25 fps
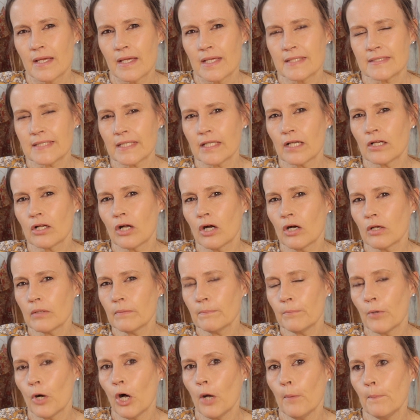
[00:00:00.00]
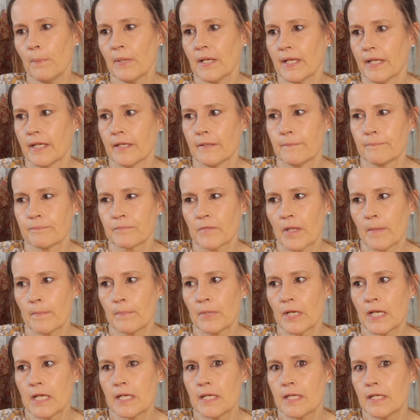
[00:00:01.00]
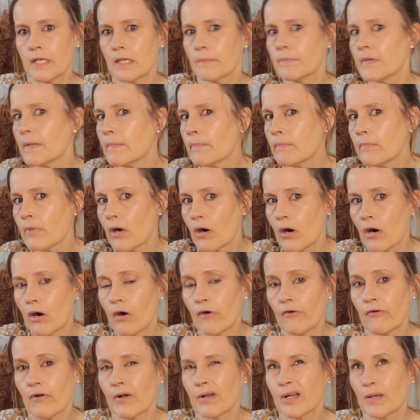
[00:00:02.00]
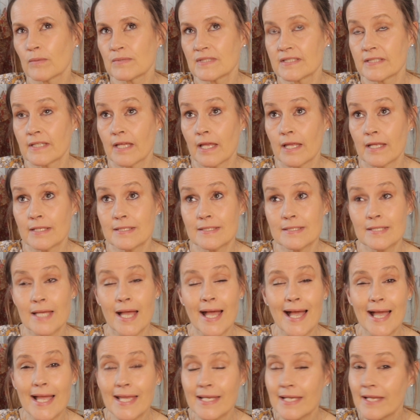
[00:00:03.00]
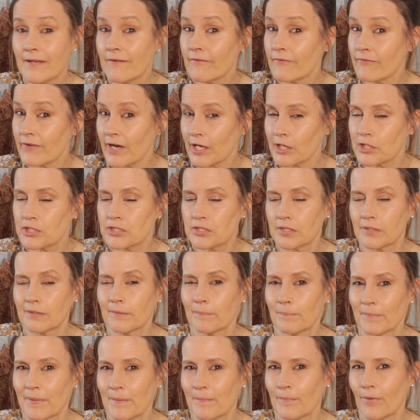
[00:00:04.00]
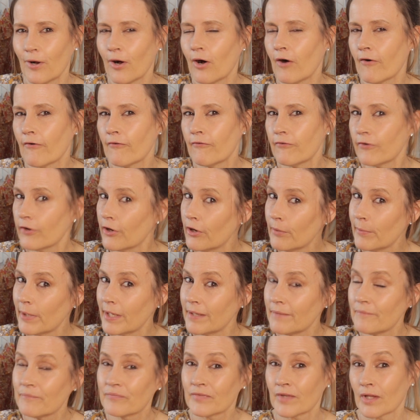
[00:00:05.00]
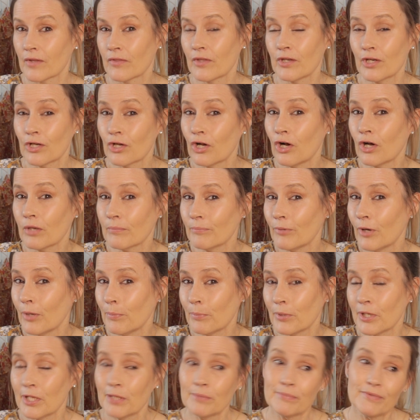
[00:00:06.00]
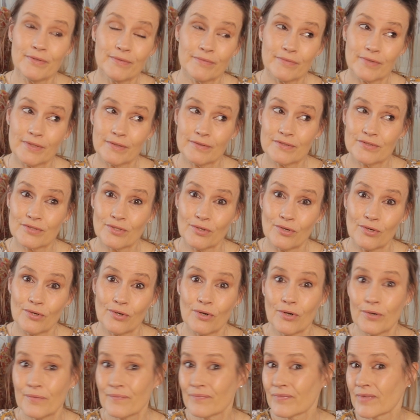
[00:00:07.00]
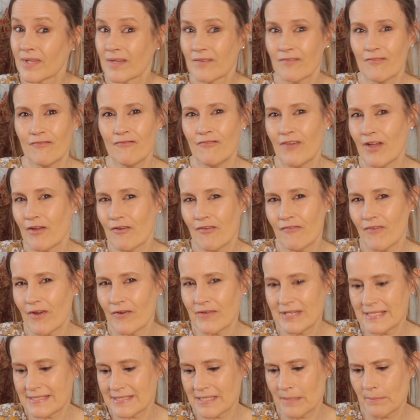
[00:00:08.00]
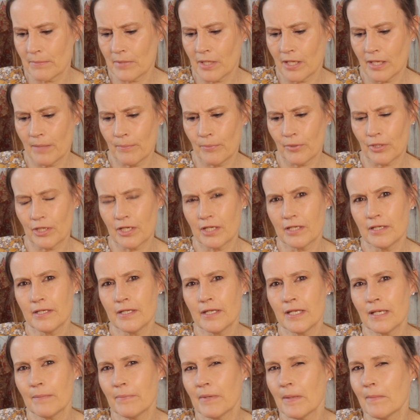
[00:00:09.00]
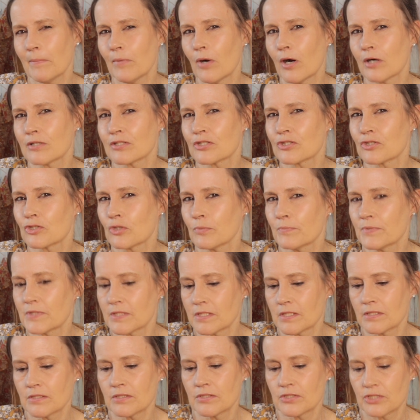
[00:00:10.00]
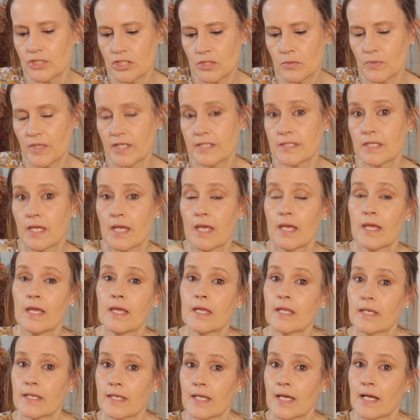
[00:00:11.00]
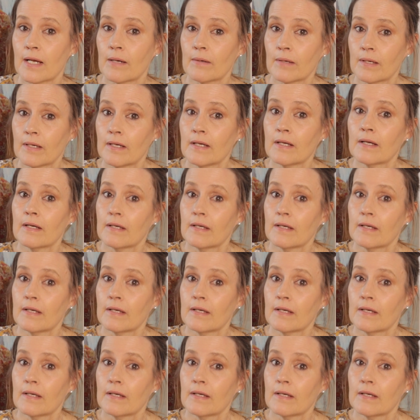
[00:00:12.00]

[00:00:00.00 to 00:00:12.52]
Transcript: It's like a cotton poplin, but a little bit more. I would say a tiny fraction, bit more firmer than a cotton poplin. So very, very similar, but a little bit more substance to it. Now,